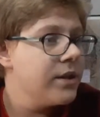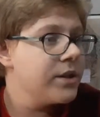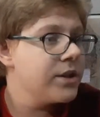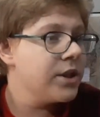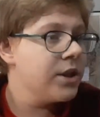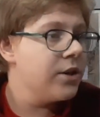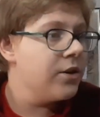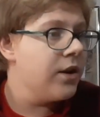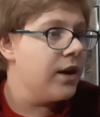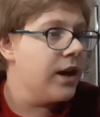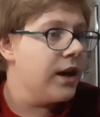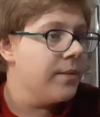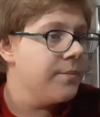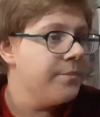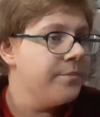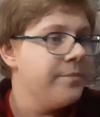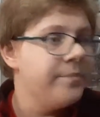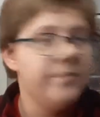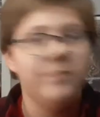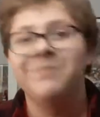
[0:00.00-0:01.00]

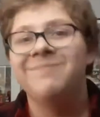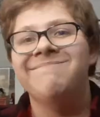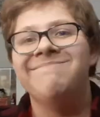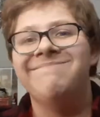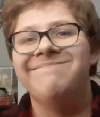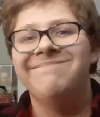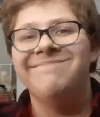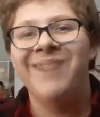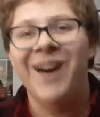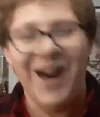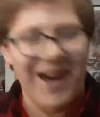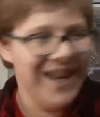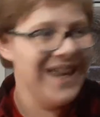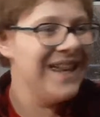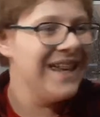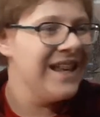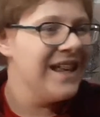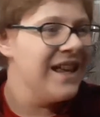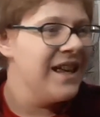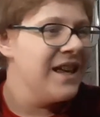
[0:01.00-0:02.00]
So hi.
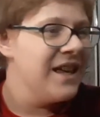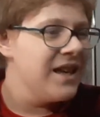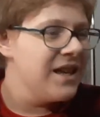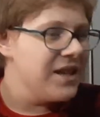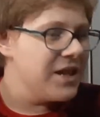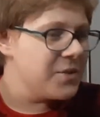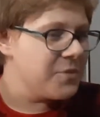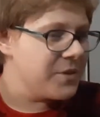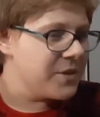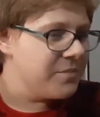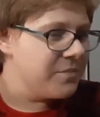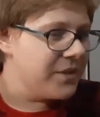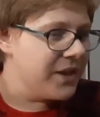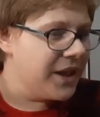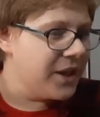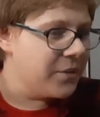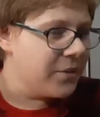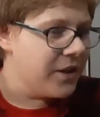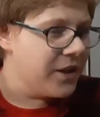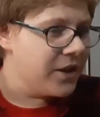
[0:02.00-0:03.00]
This wasn't
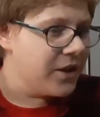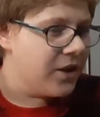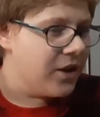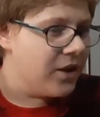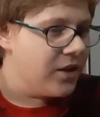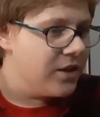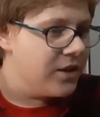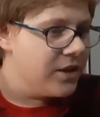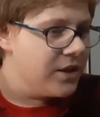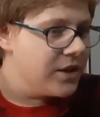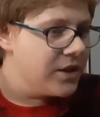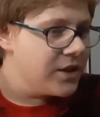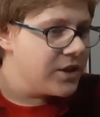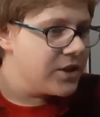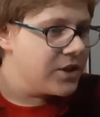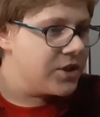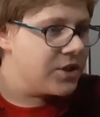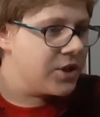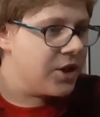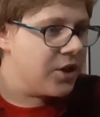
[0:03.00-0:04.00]
planned well at all.
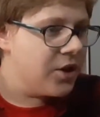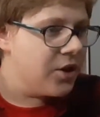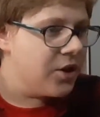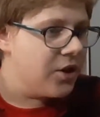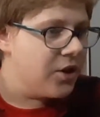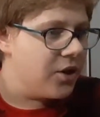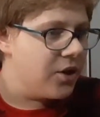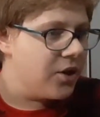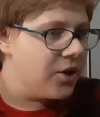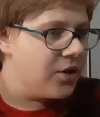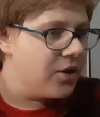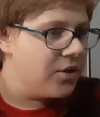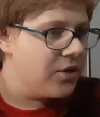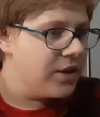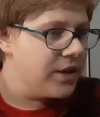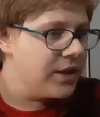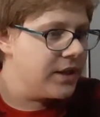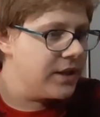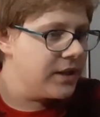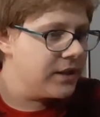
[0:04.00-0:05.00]
So
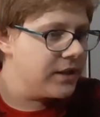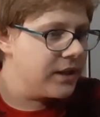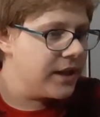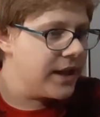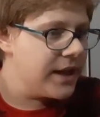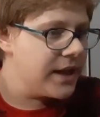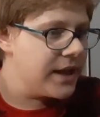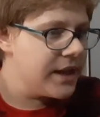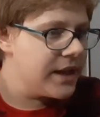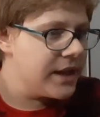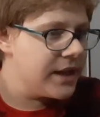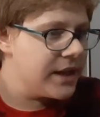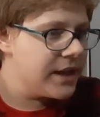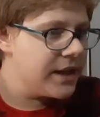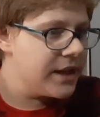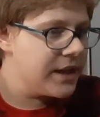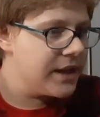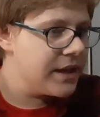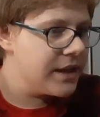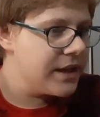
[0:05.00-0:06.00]

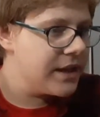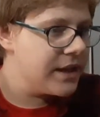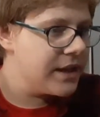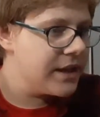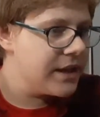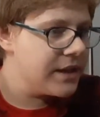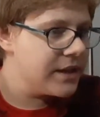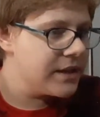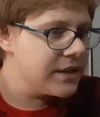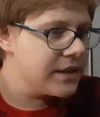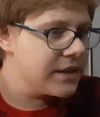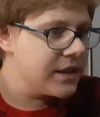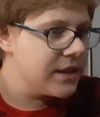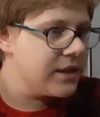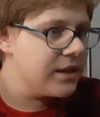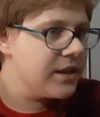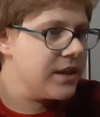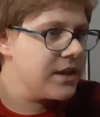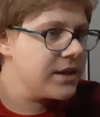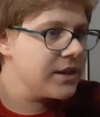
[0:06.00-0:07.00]
let's
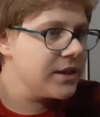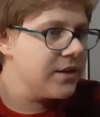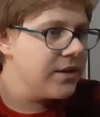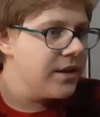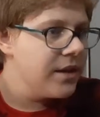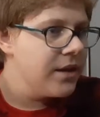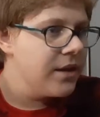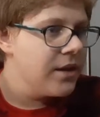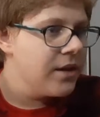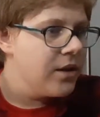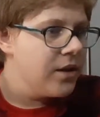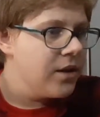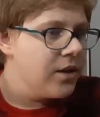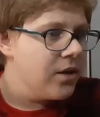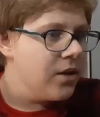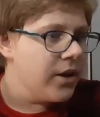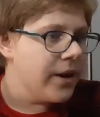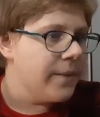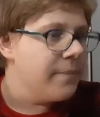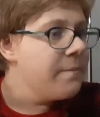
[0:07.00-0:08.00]
get this.
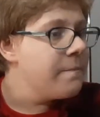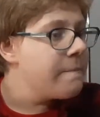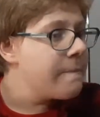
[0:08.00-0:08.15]
Okay.